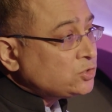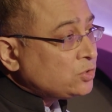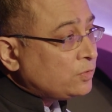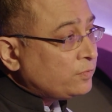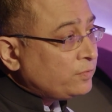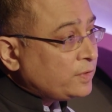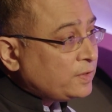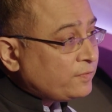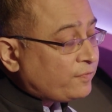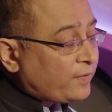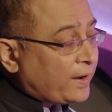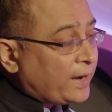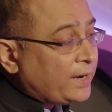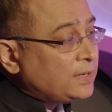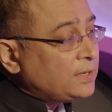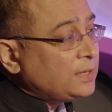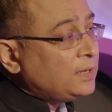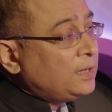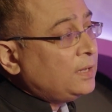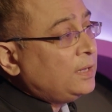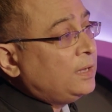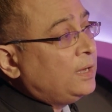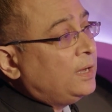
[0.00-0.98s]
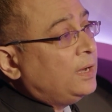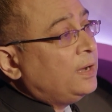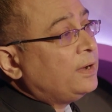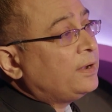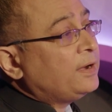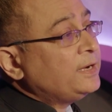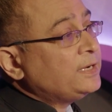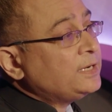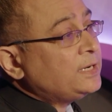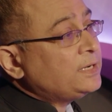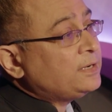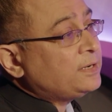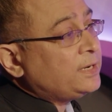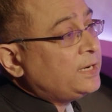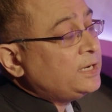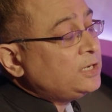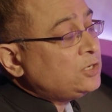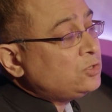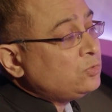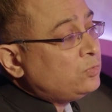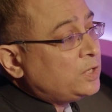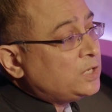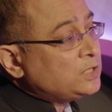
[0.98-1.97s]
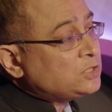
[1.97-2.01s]
So we find a greater
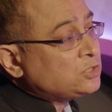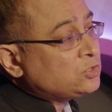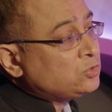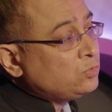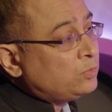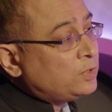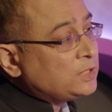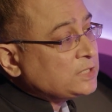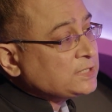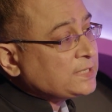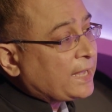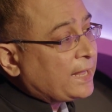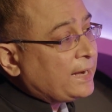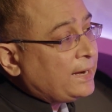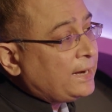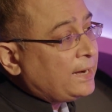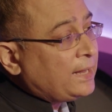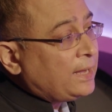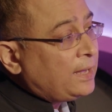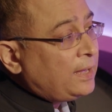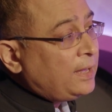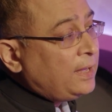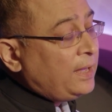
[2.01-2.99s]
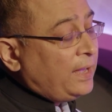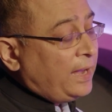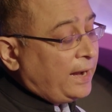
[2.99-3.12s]
trend towards Canada,